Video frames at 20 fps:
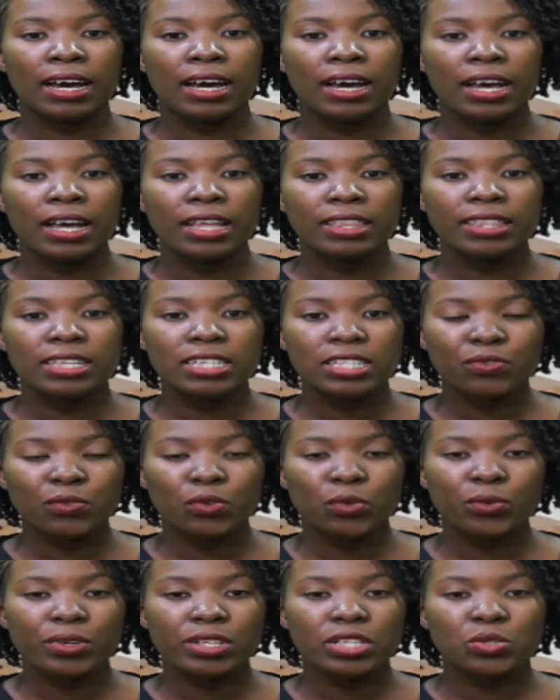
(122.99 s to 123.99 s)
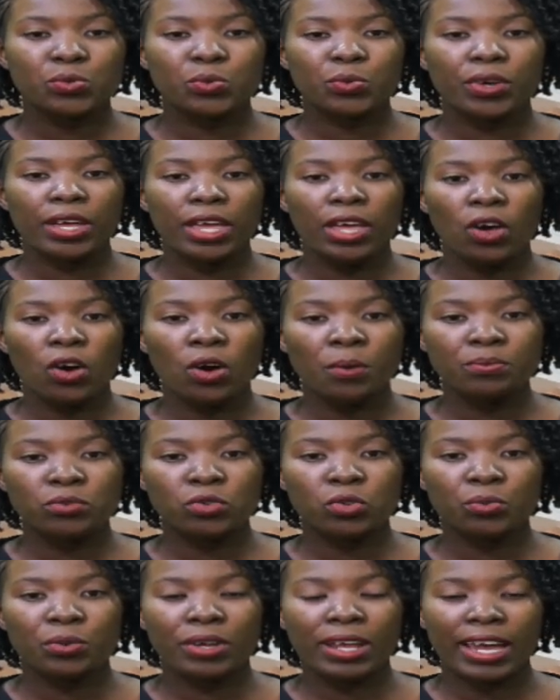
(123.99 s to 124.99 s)
these fluids will help to
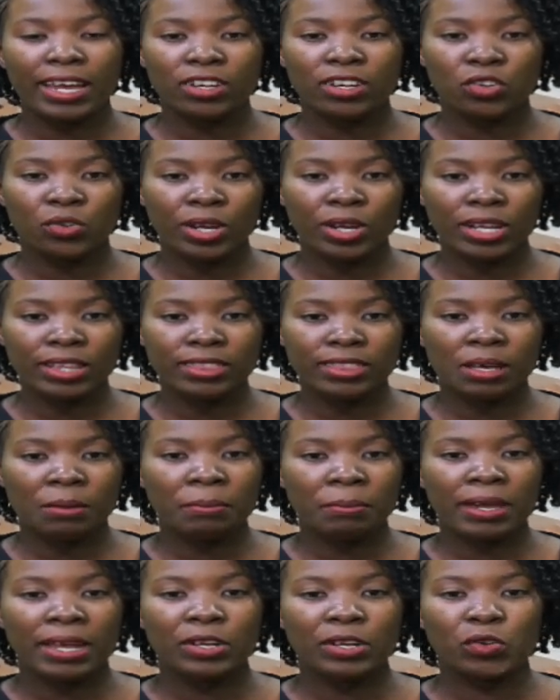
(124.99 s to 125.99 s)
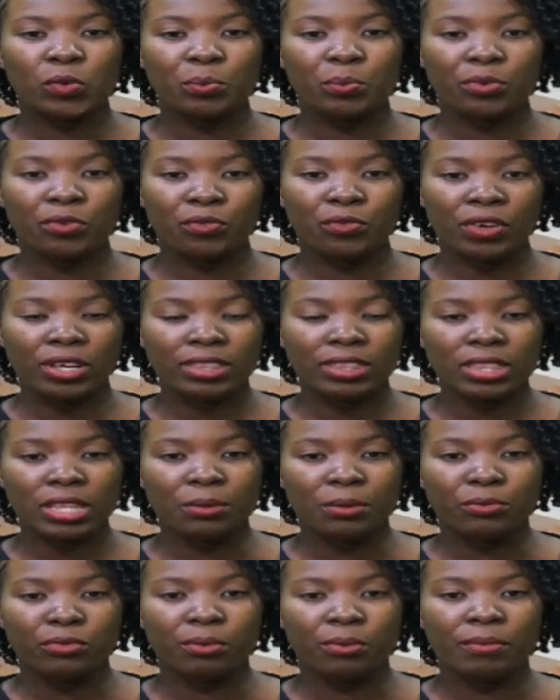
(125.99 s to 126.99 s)
rehydrate them and to prevent them
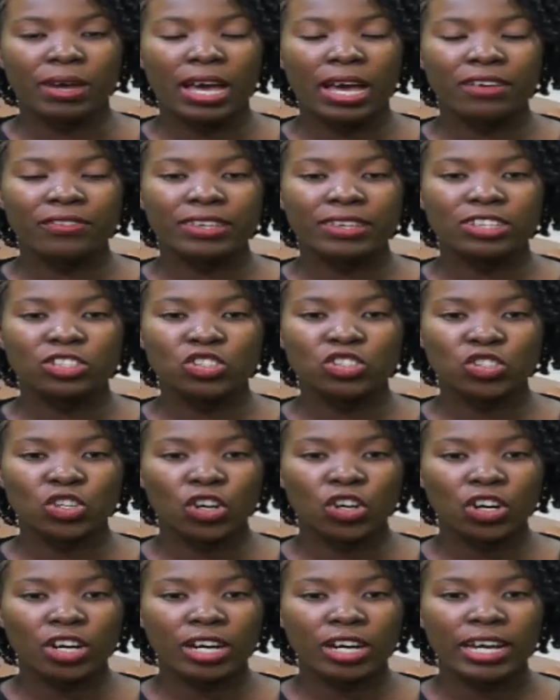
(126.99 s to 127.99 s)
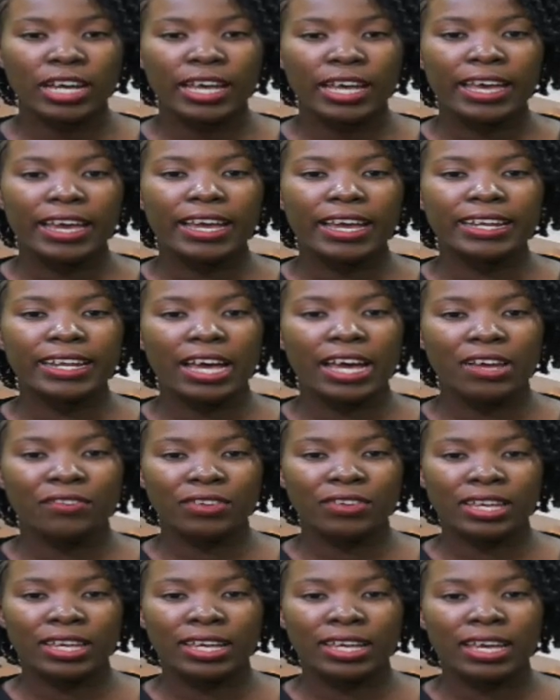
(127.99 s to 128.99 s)
from having shock and
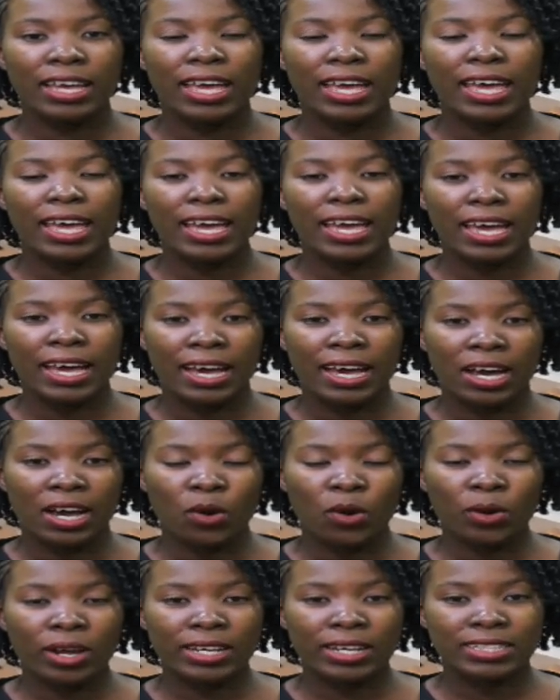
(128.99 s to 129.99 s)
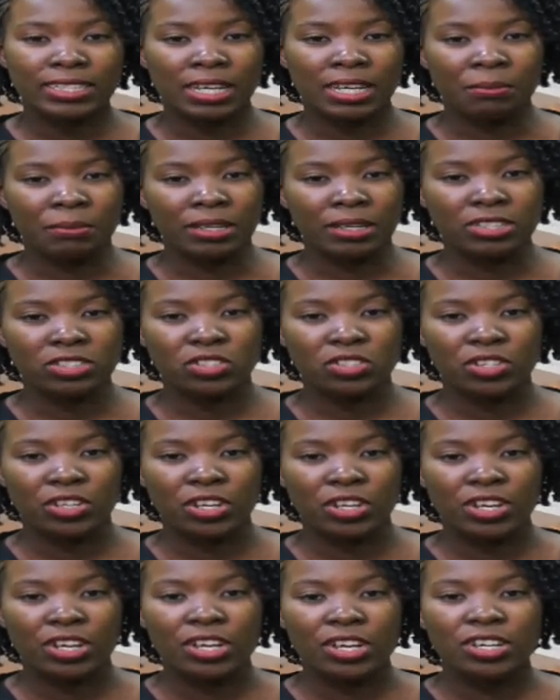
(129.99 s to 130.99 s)
having organ damage.
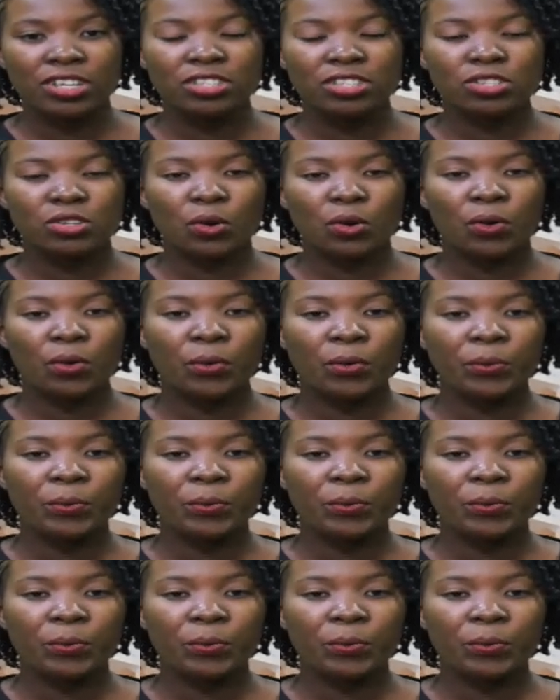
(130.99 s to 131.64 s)
So